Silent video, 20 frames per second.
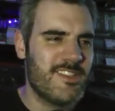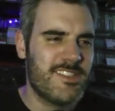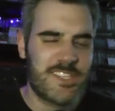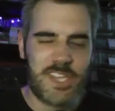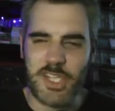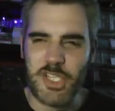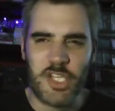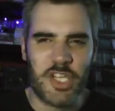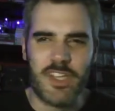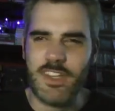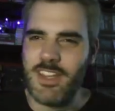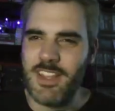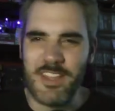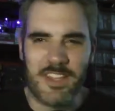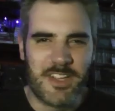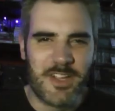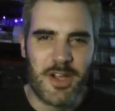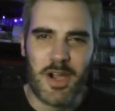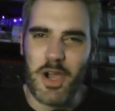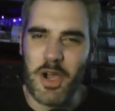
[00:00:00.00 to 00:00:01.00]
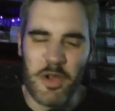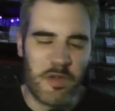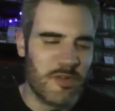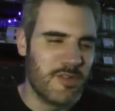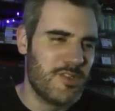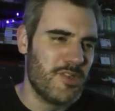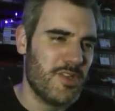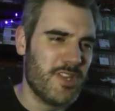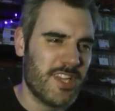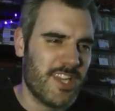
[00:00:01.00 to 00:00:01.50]
touching another car
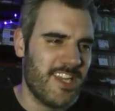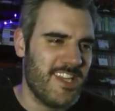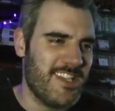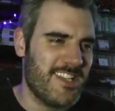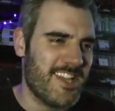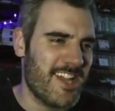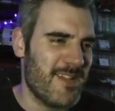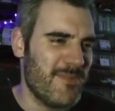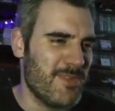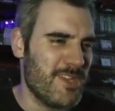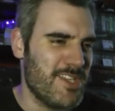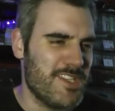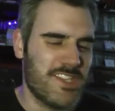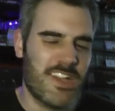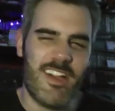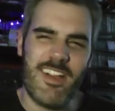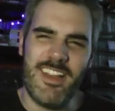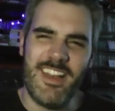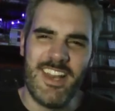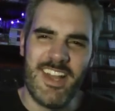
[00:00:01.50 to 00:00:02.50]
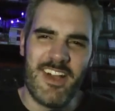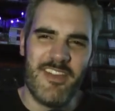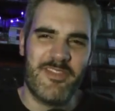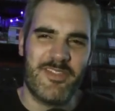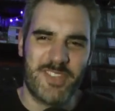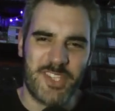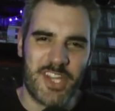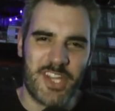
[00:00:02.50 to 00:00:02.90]
or doing any damage. I love